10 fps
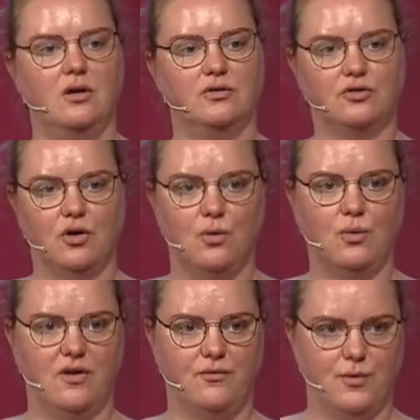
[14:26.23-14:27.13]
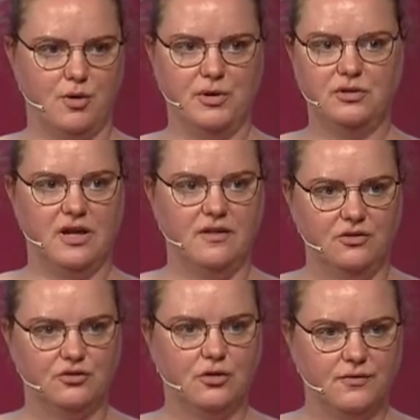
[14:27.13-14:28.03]
So if we're building
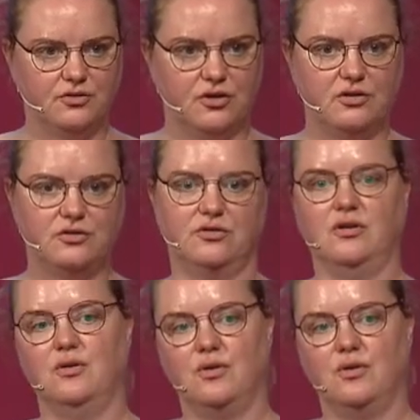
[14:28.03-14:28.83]
these services,